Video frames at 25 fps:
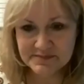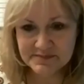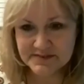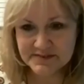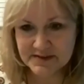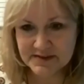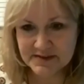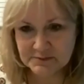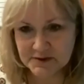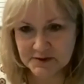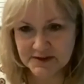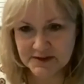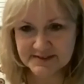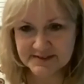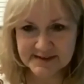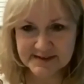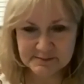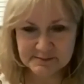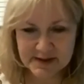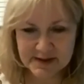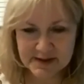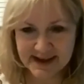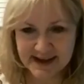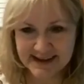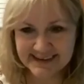Some good, some
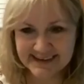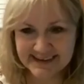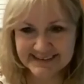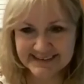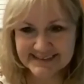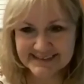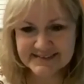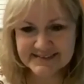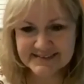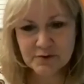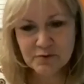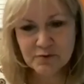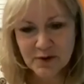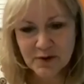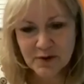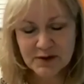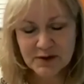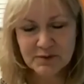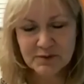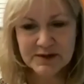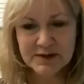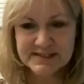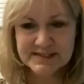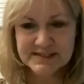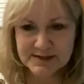bad. So what do
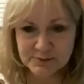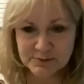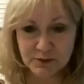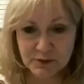we do?